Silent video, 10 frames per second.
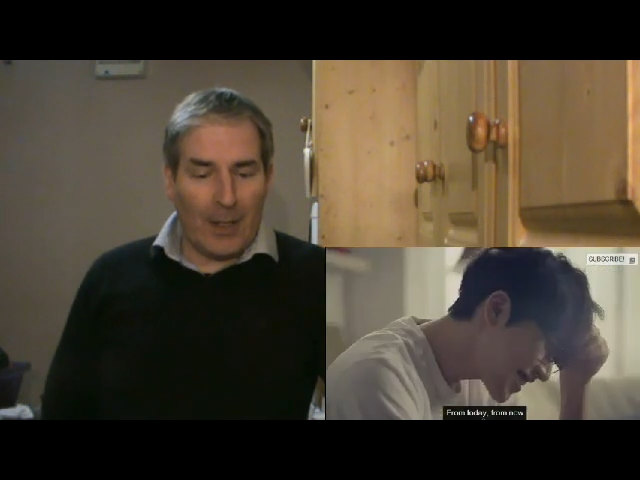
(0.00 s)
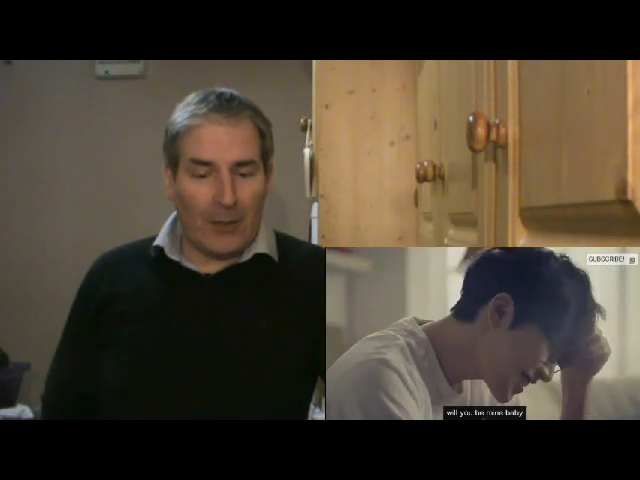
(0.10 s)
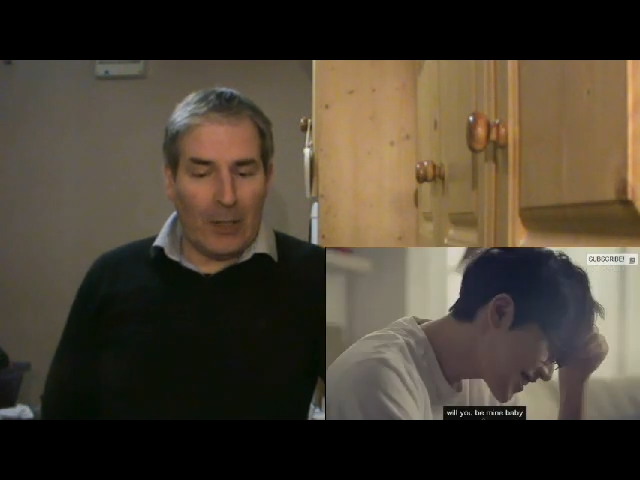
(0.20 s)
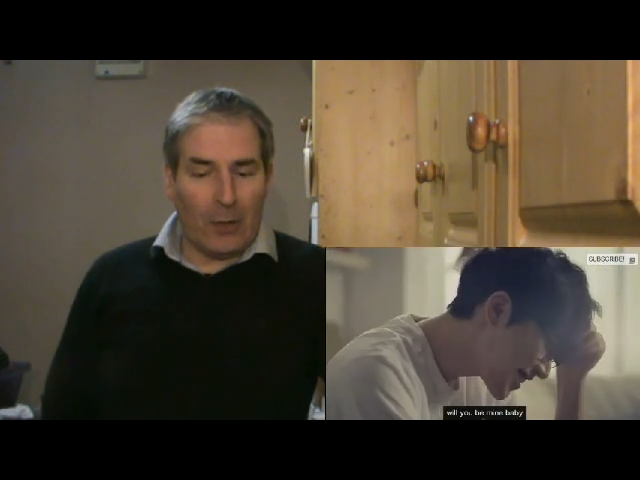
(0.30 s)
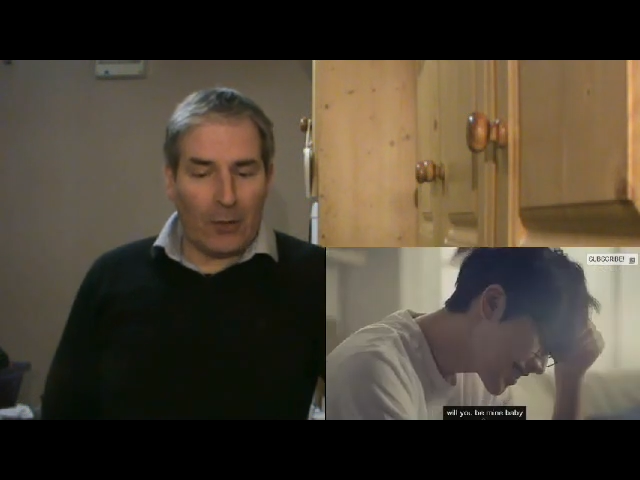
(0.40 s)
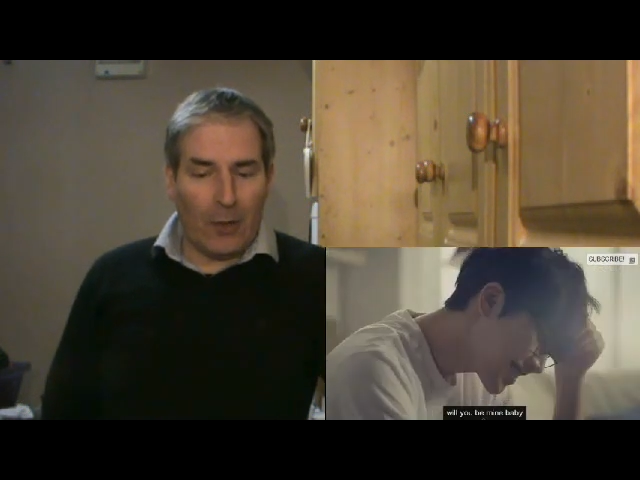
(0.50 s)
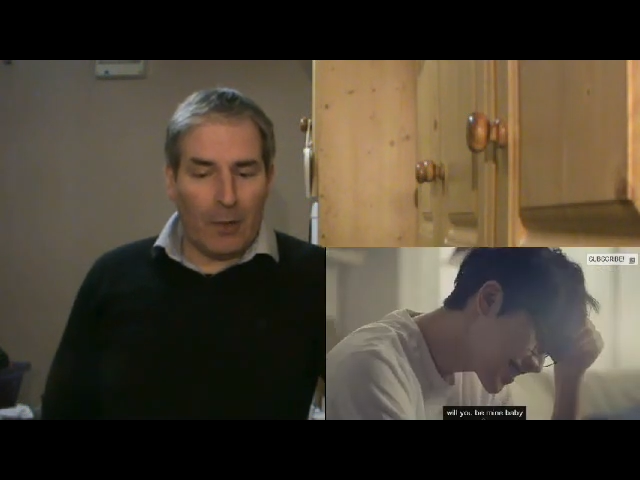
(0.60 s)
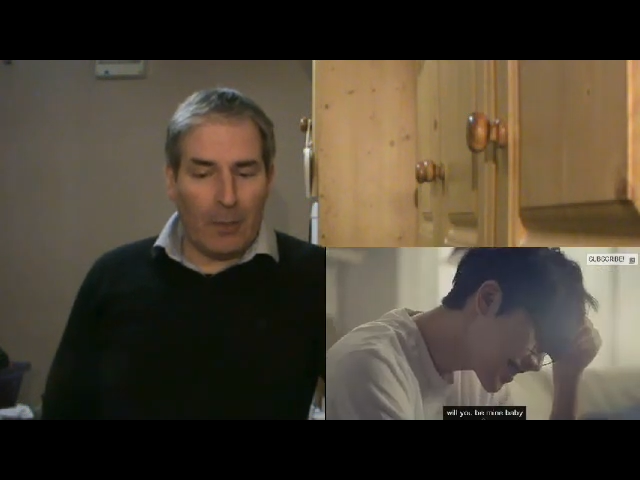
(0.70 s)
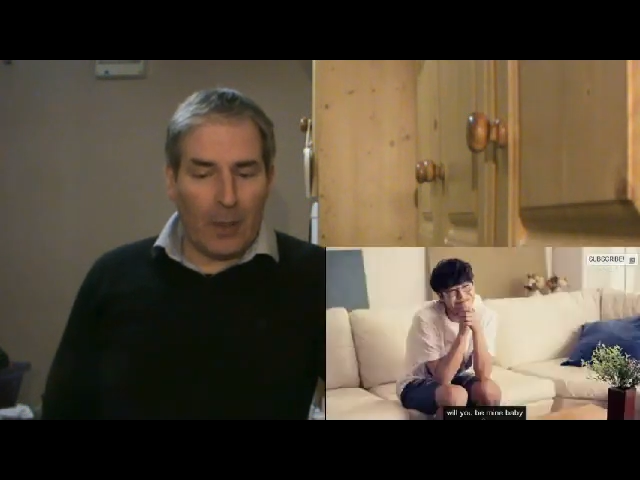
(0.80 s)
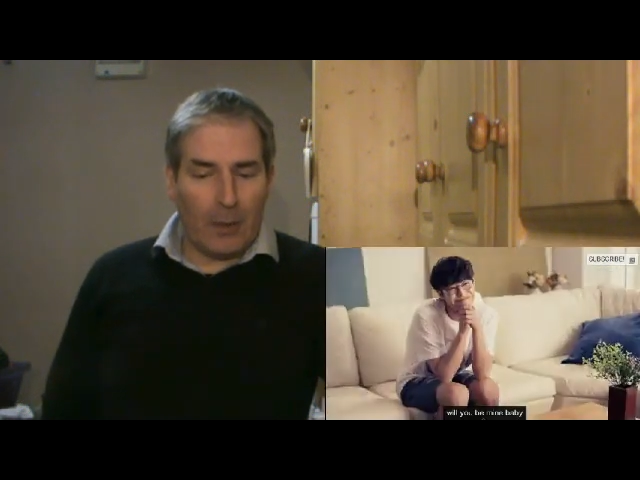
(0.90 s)
She looks
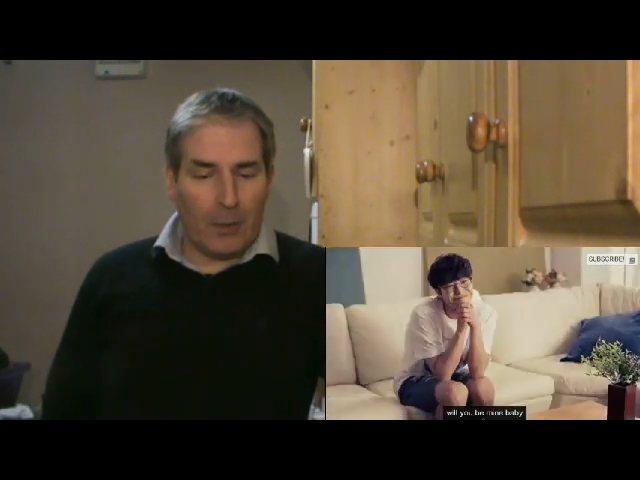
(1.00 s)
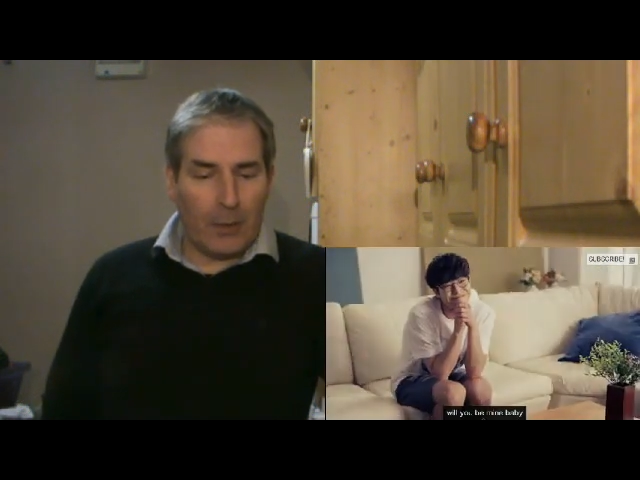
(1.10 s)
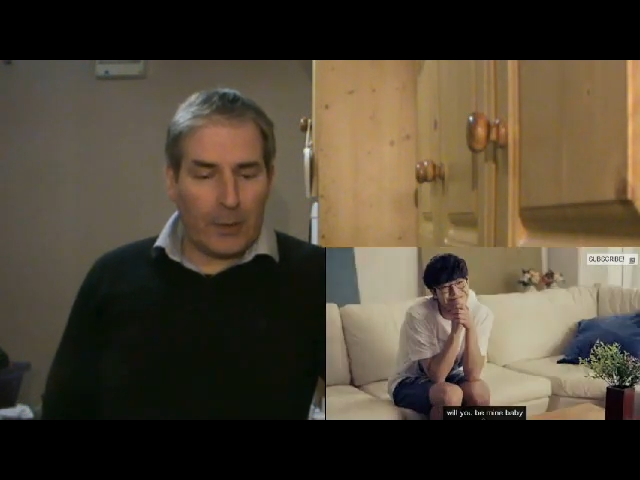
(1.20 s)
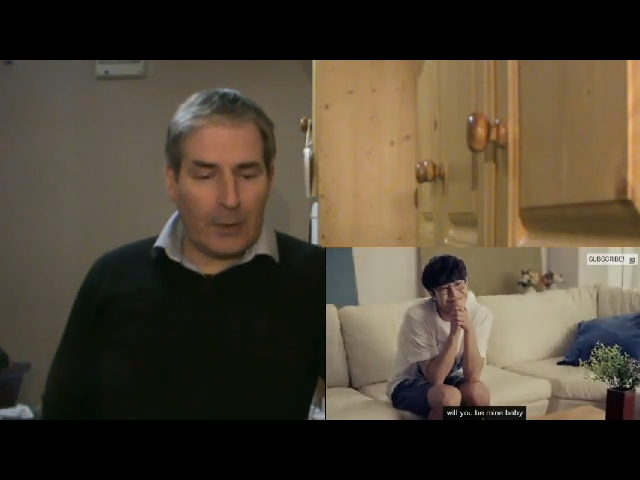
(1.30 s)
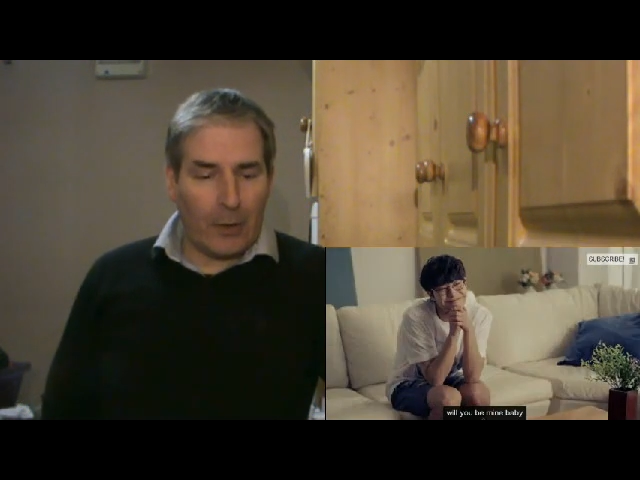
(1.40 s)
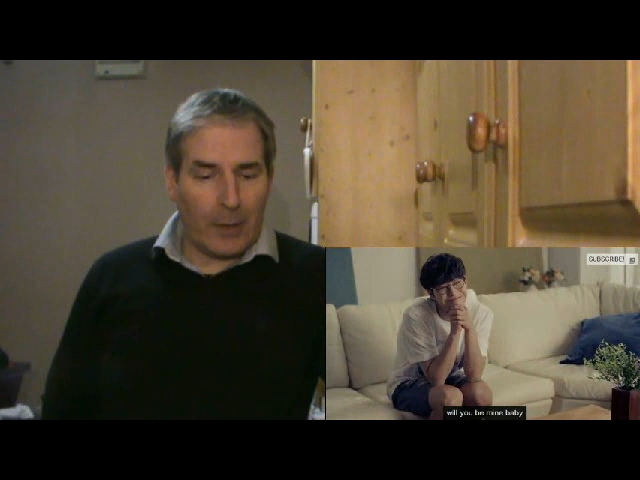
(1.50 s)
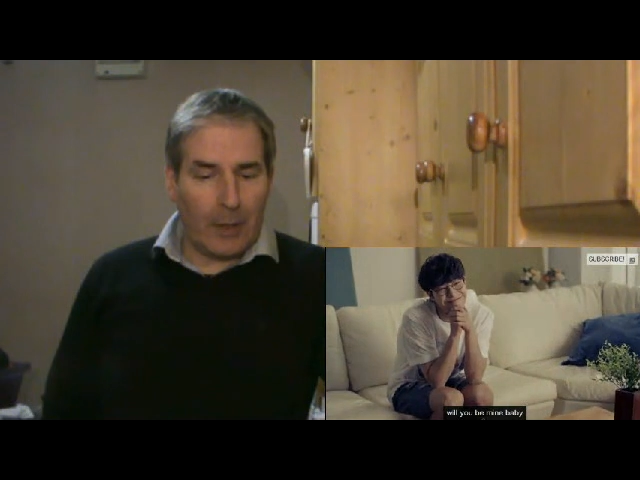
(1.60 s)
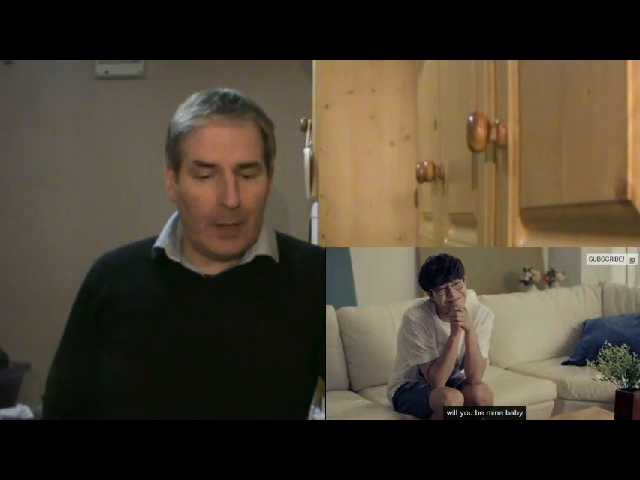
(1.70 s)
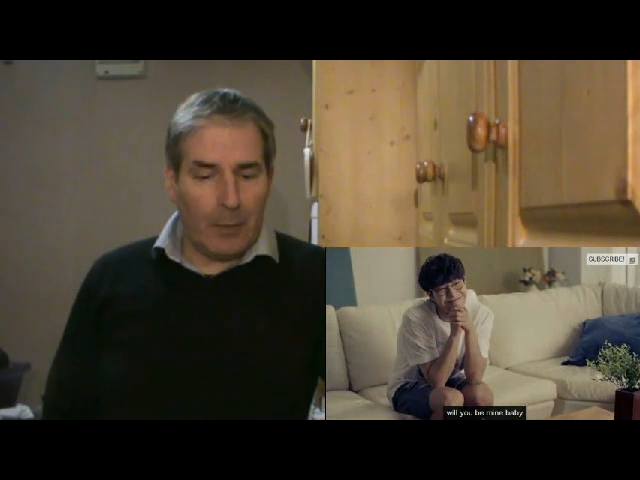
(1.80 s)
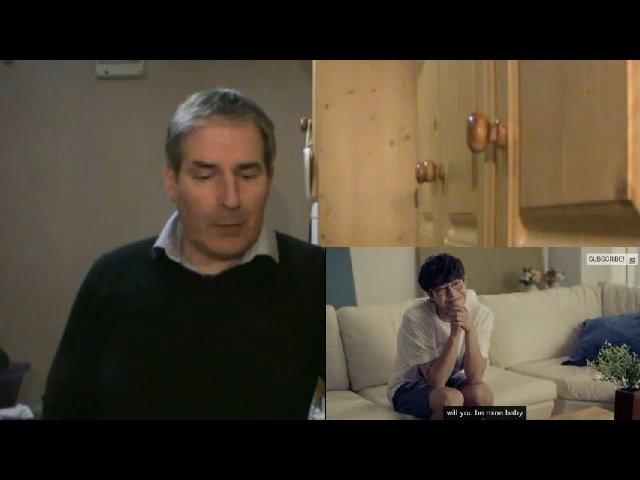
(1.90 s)
over, but I don't know if she's looking
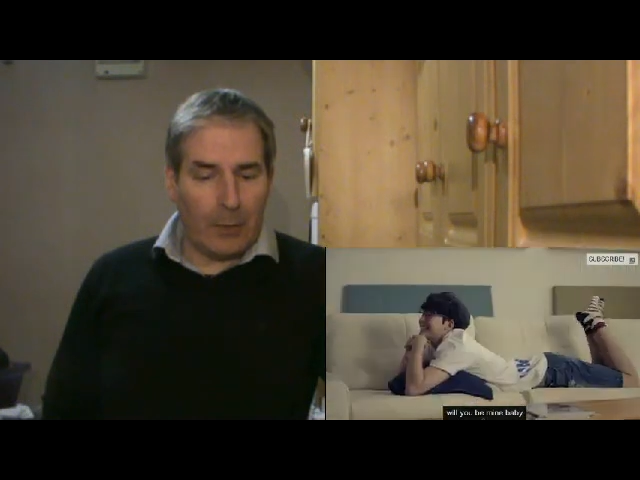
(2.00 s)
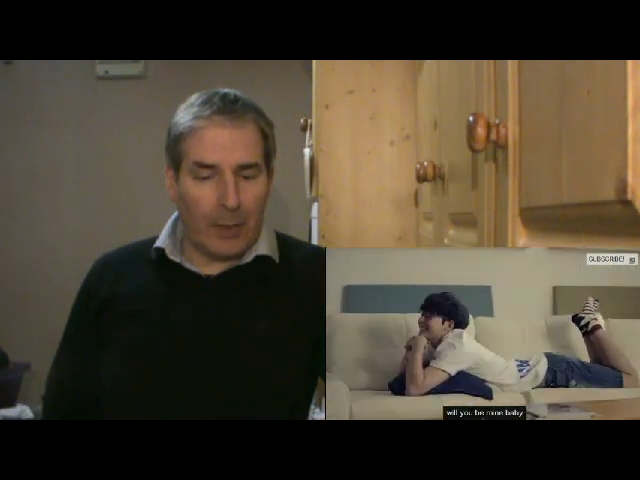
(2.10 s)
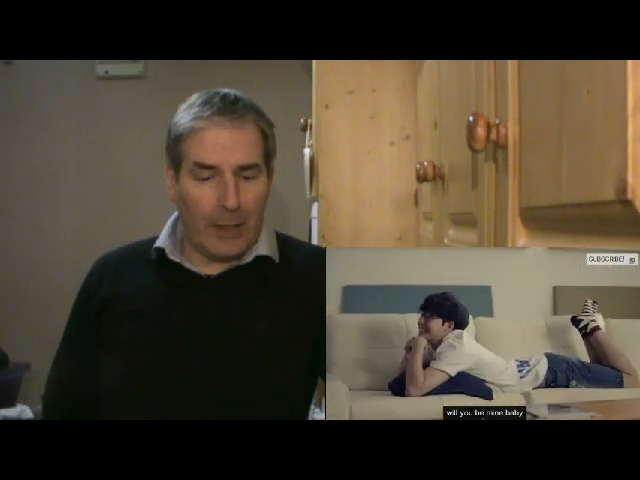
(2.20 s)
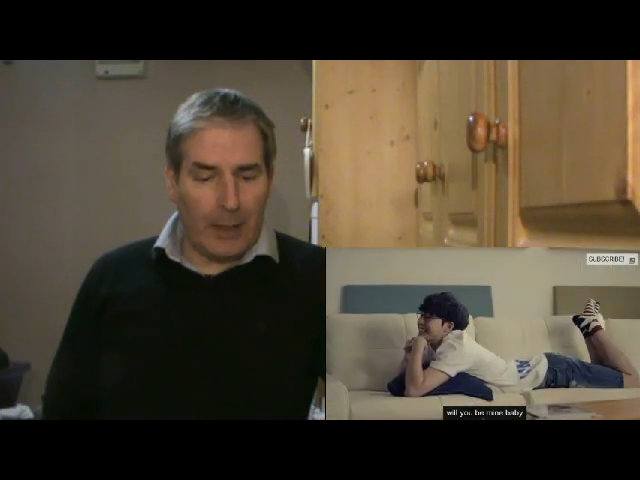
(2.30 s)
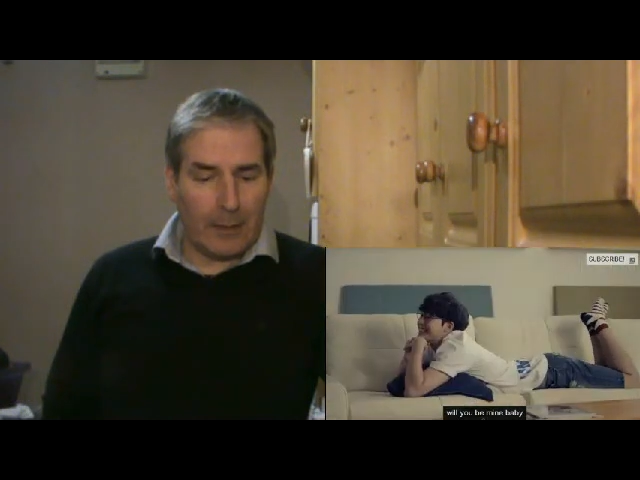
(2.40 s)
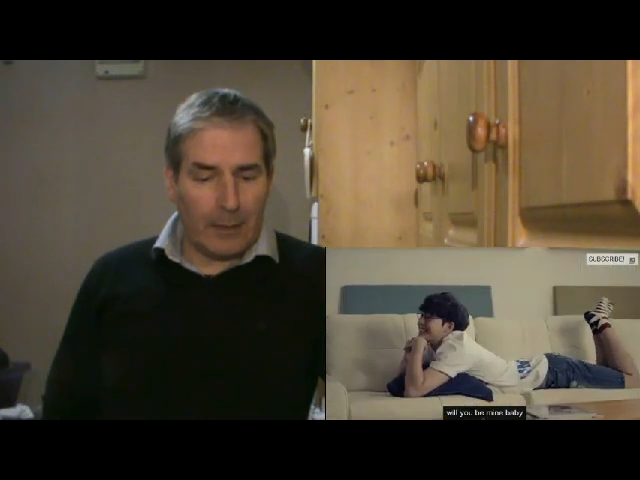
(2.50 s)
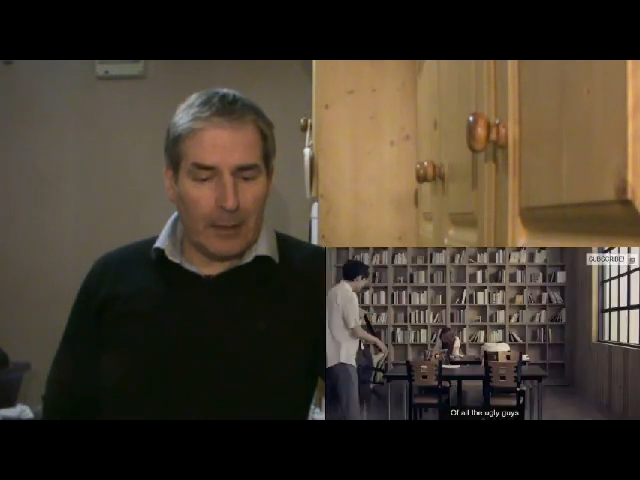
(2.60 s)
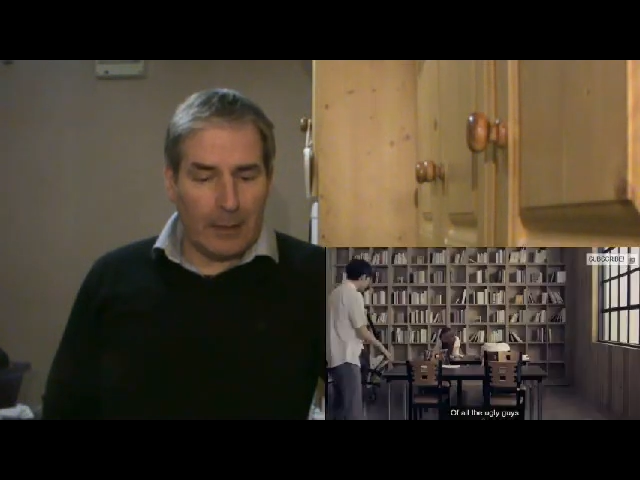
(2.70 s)
at him or somebody else.